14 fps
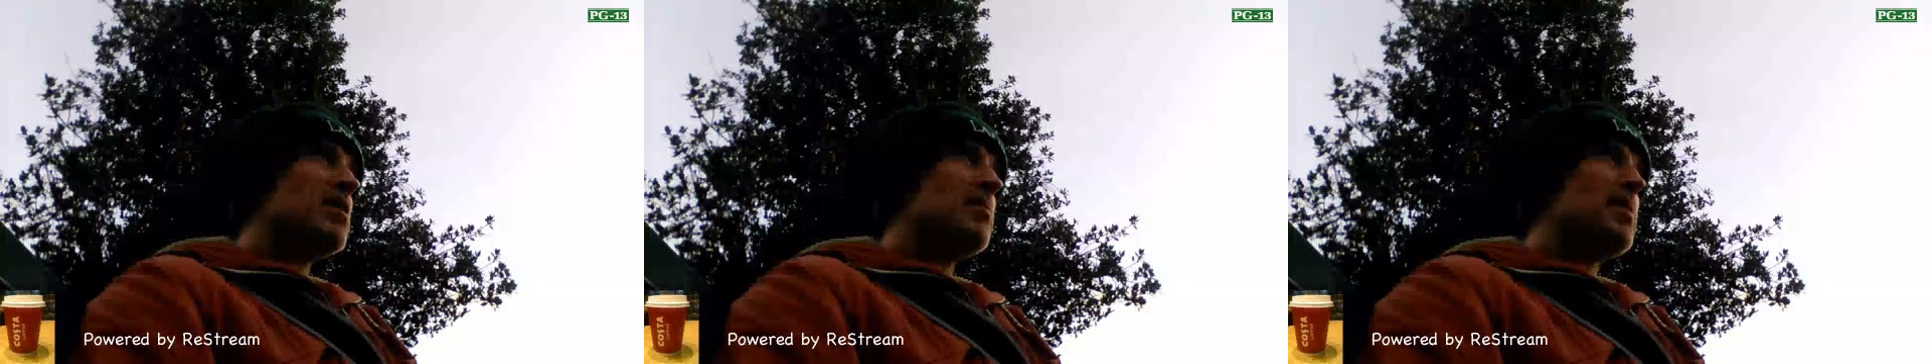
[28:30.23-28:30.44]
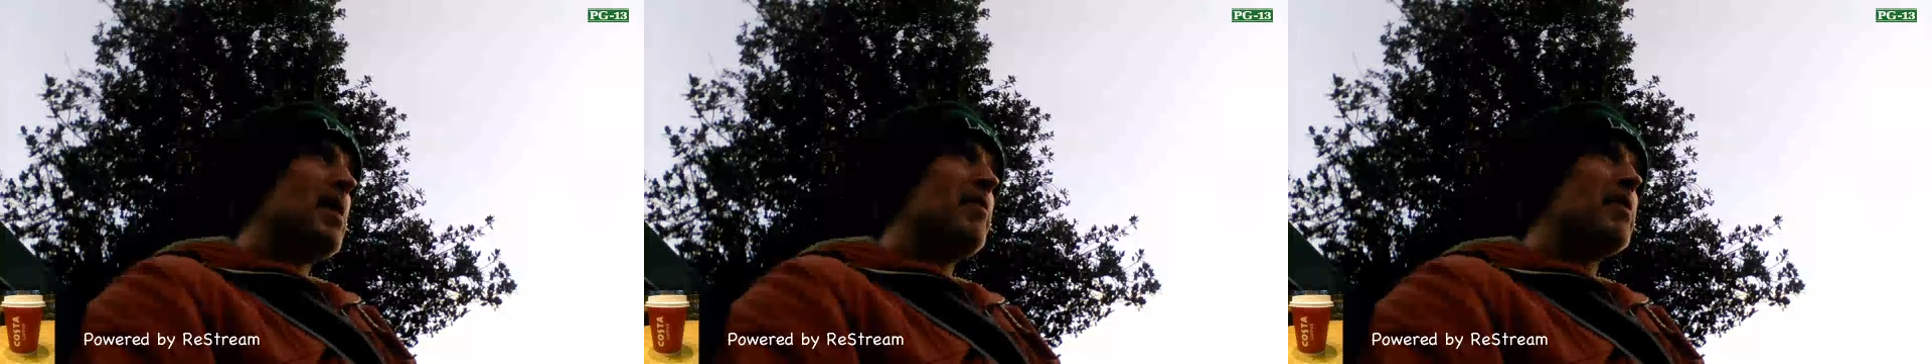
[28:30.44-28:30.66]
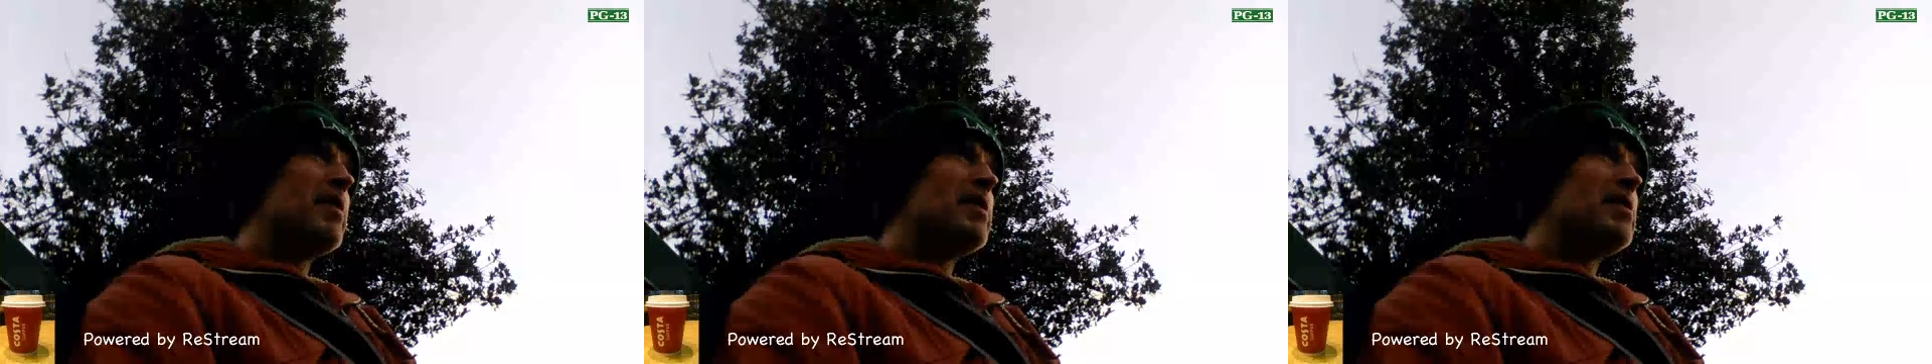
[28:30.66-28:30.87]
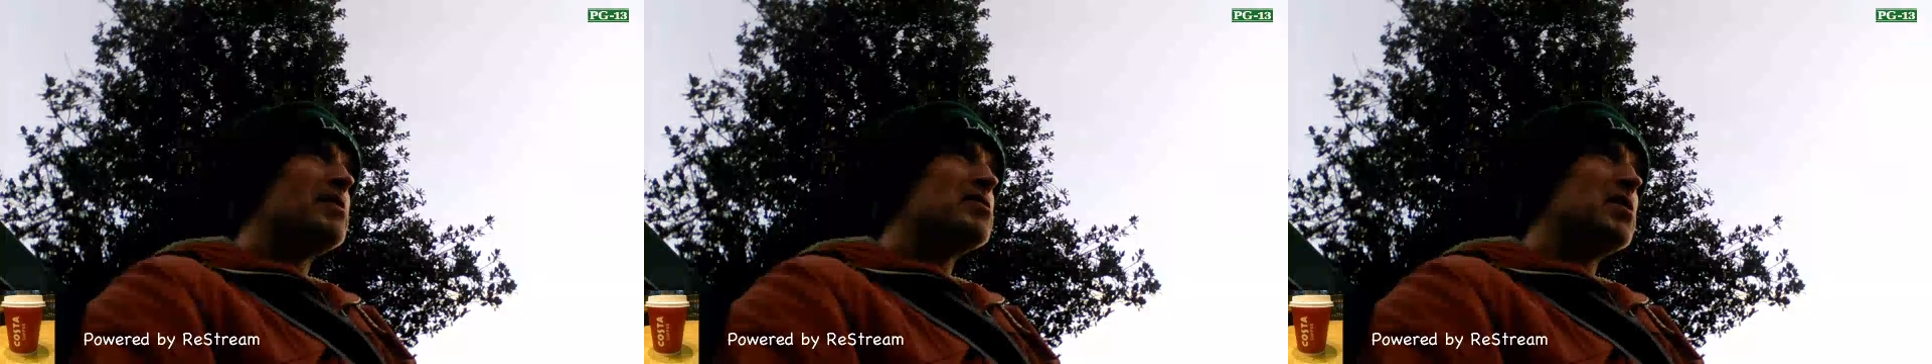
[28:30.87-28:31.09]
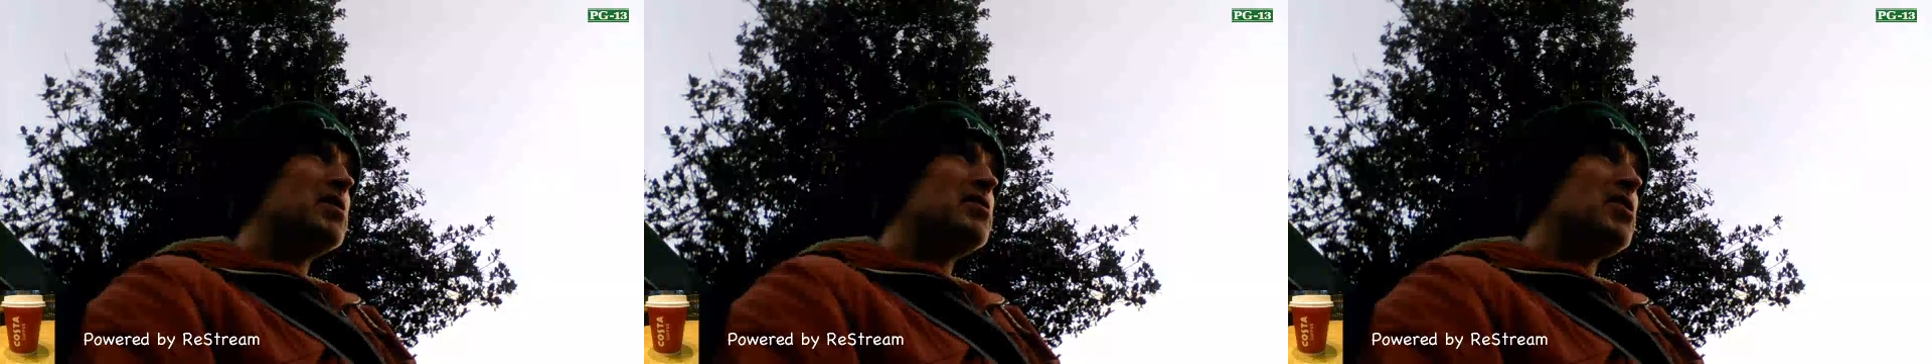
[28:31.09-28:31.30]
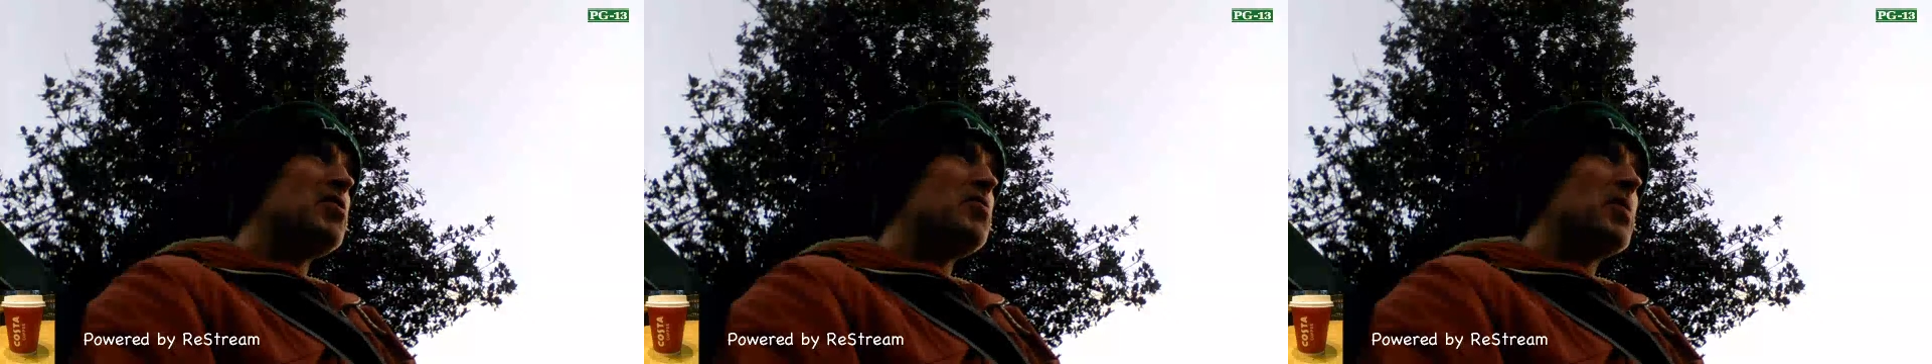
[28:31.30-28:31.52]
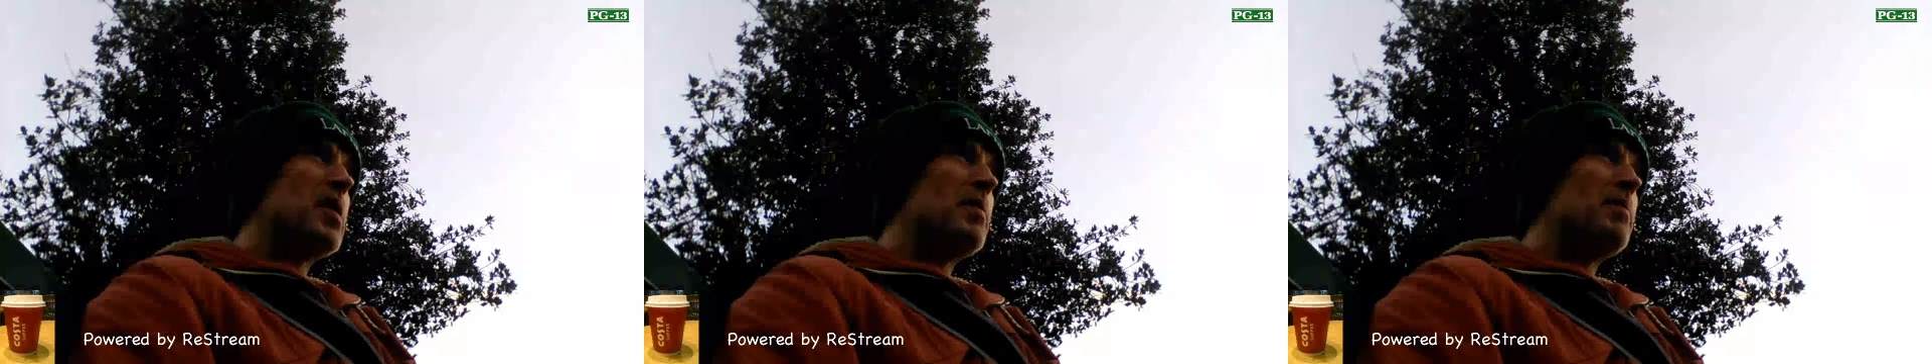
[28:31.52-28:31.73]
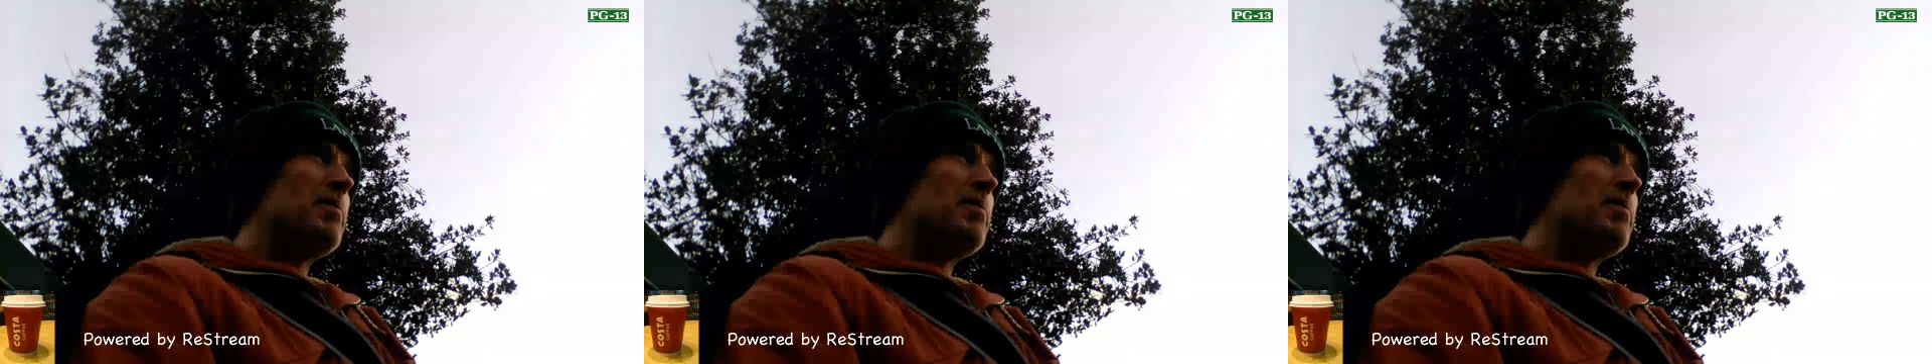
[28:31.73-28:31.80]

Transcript: Apparently, it's a new